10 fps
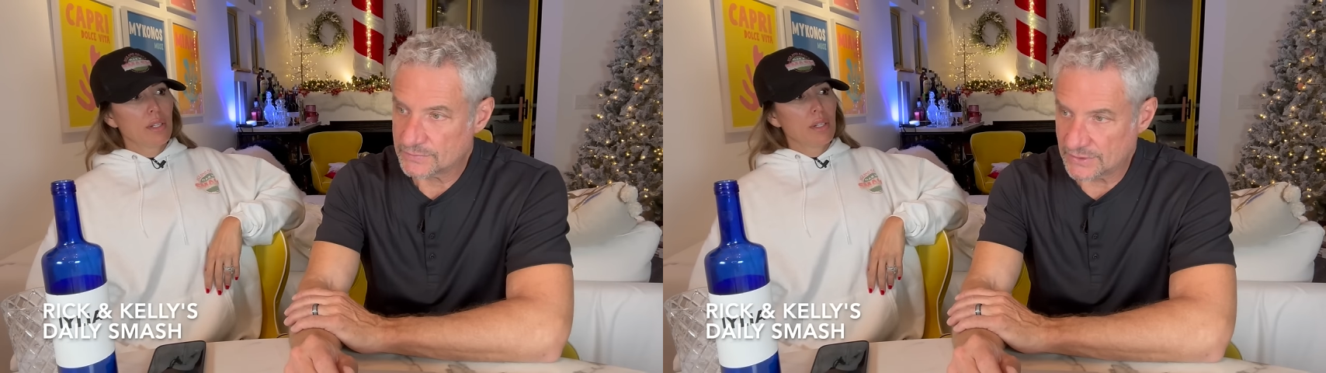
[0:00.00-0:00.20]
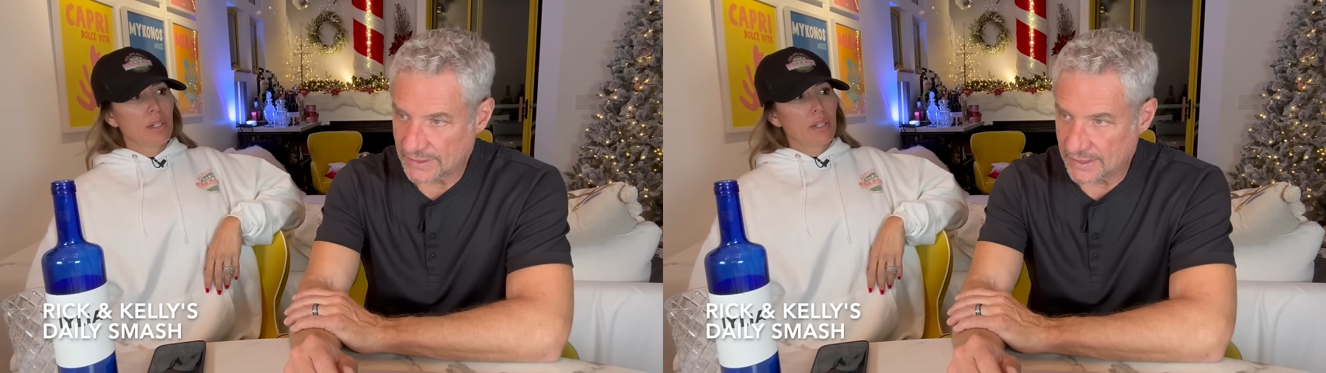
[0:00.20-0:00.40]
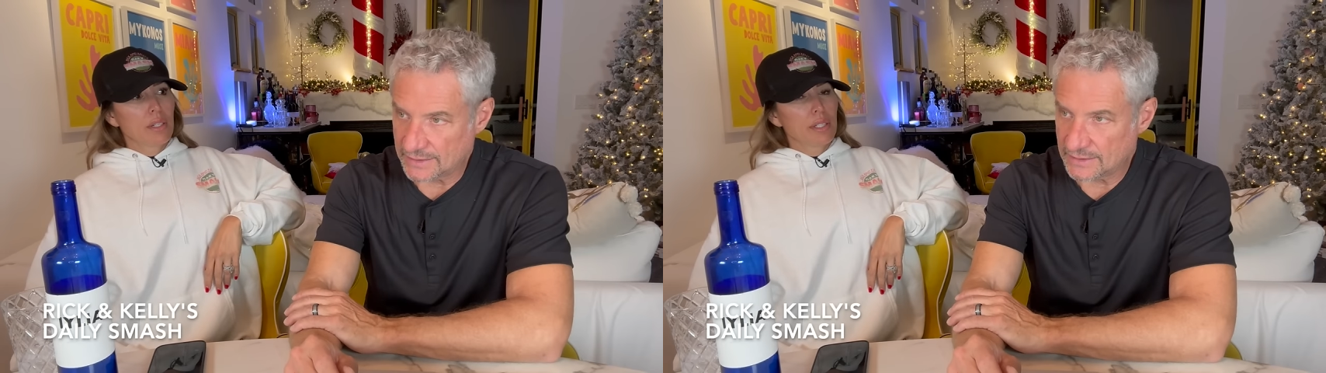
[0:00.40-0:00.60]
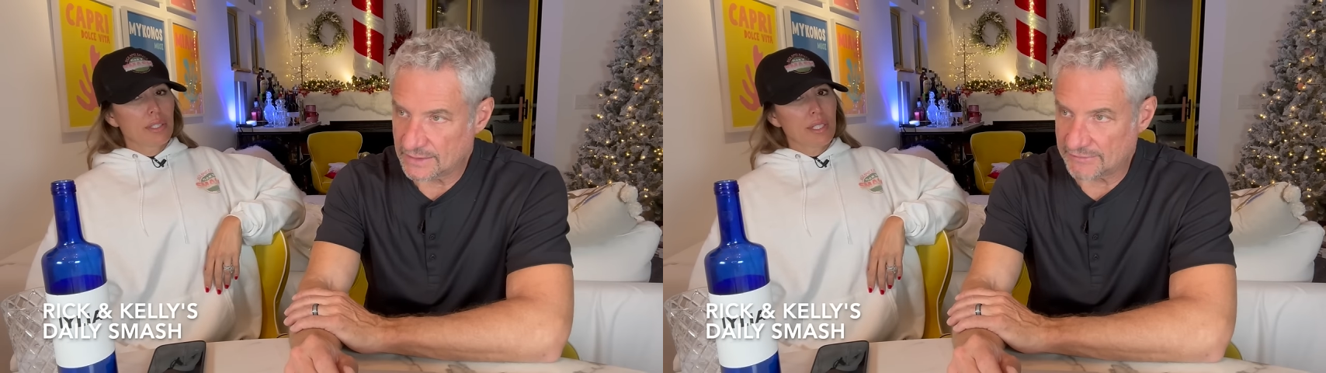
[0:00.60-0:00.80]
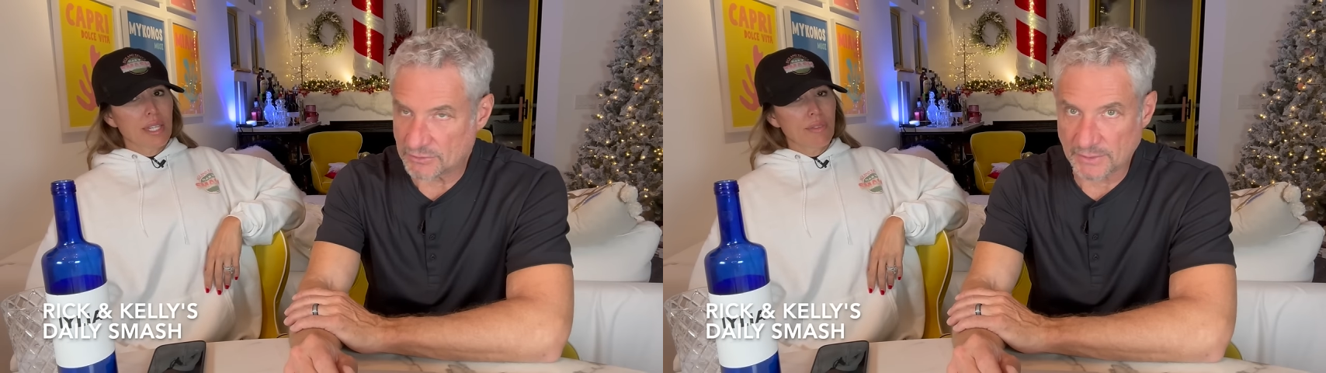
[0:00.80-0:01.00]
Speaker 1: today to
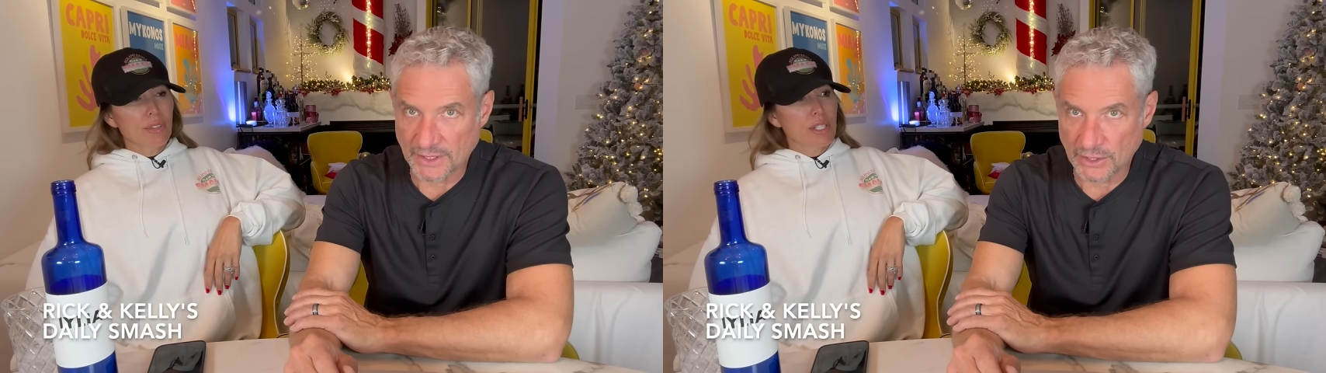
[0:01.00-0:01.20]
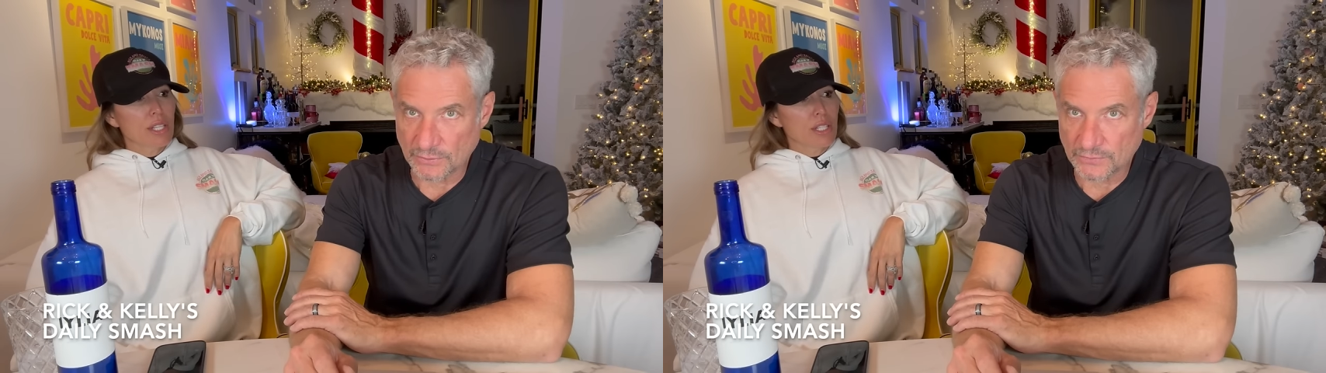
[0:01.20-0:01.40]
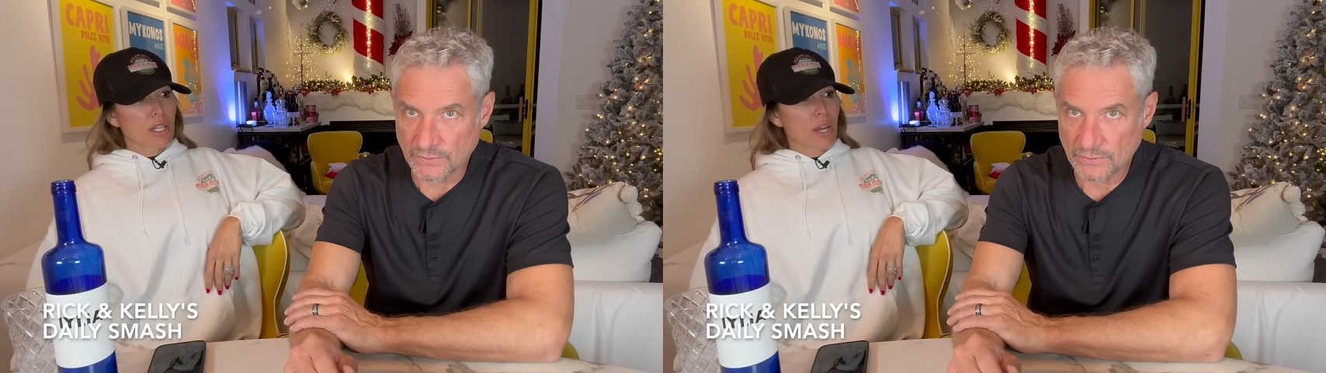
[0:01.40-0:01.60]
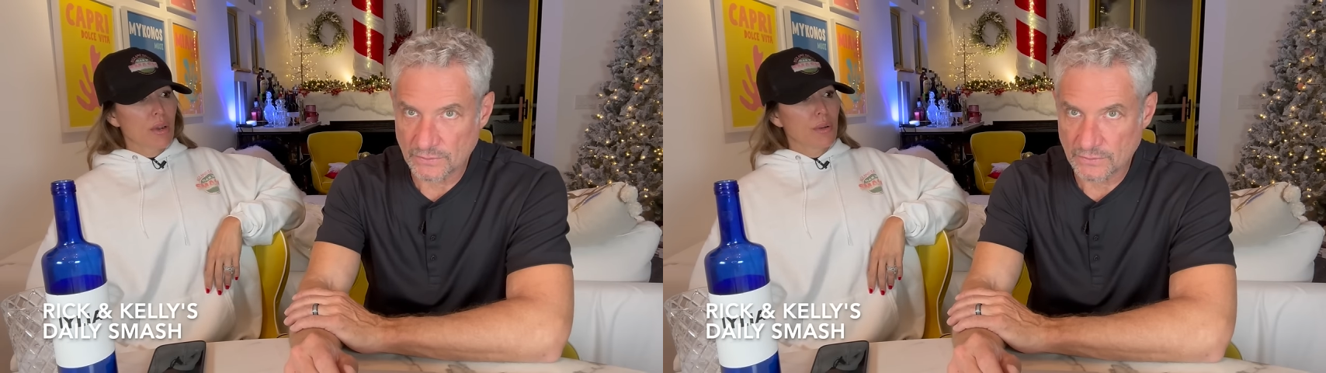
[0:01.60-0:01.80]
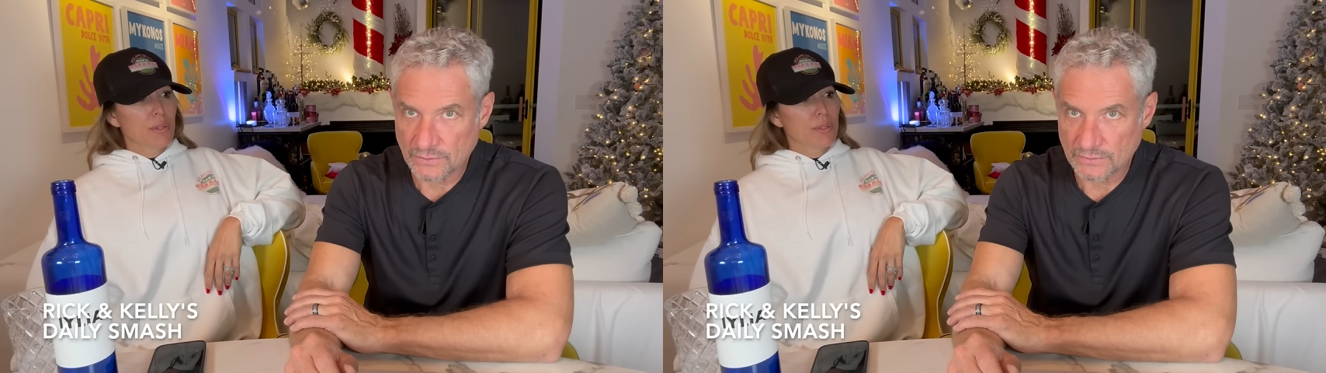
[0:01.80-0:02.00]
after San being Francisco.
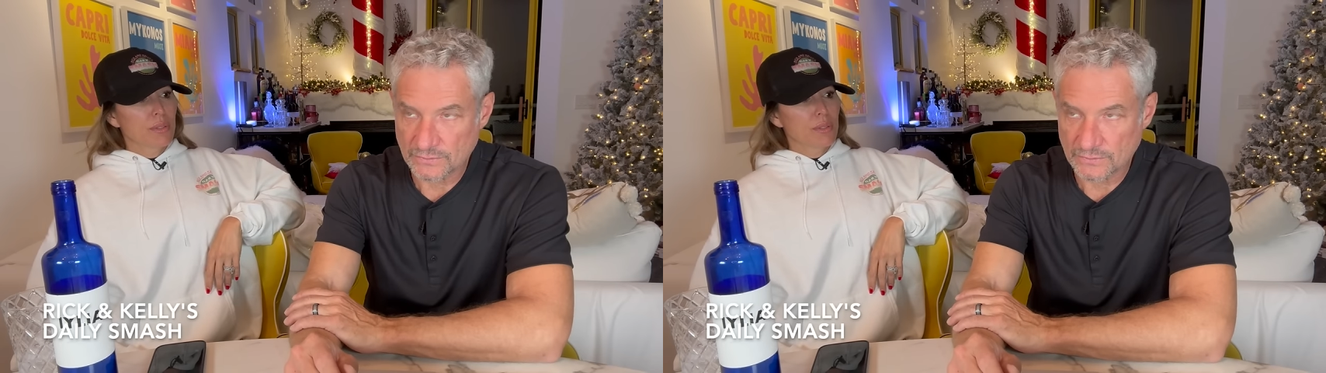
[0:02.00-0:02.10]
here. For,